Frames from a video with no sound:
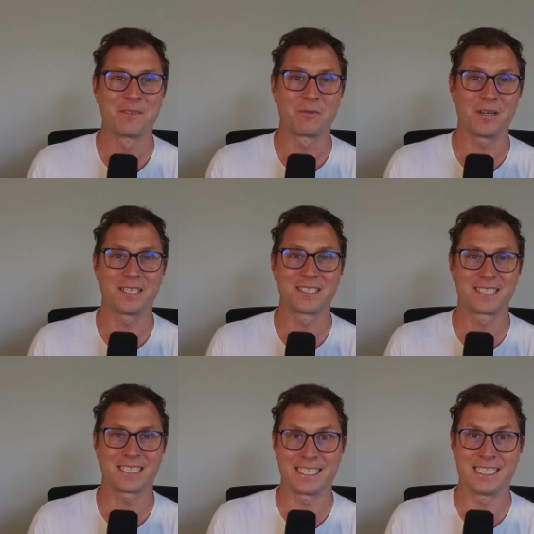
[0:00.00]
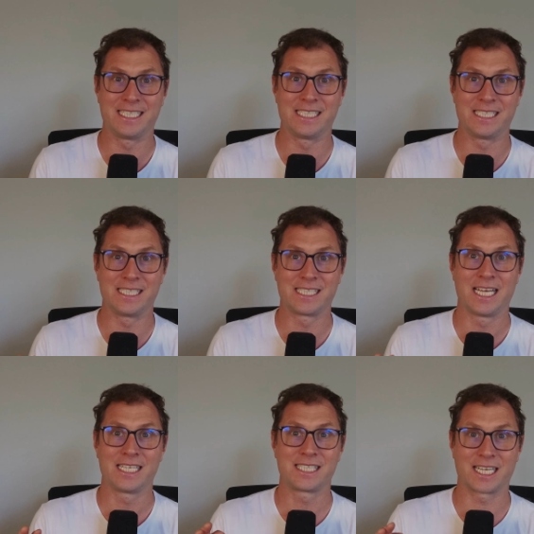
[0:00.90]
Rust is
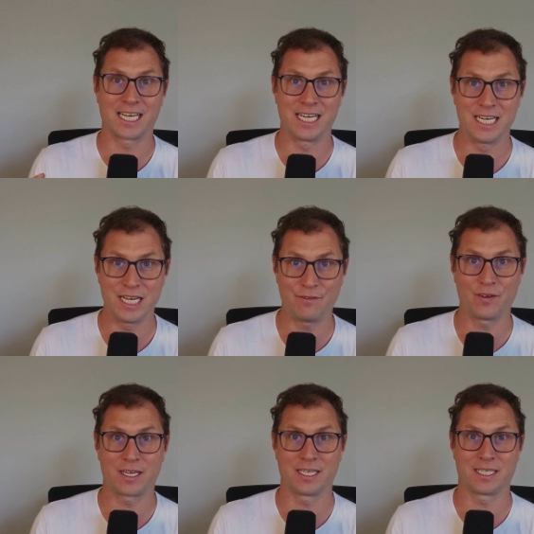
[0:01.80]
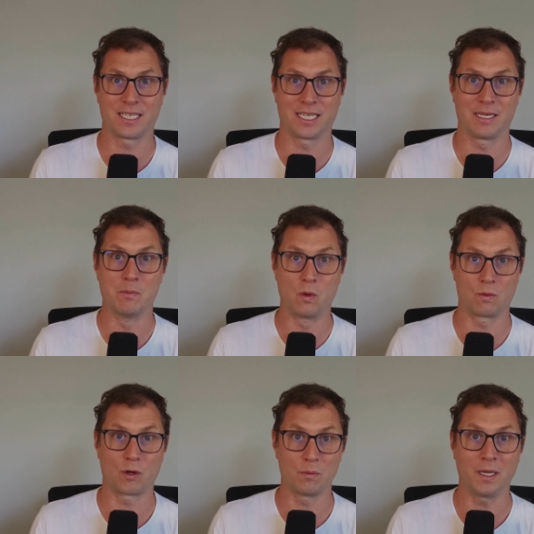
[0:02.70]
significantly
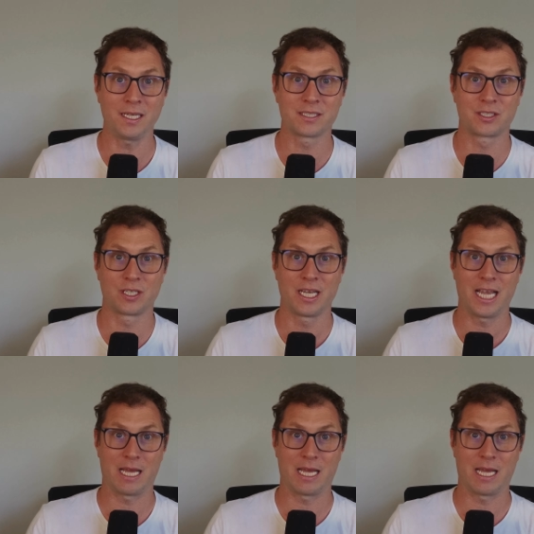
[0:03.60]
more robust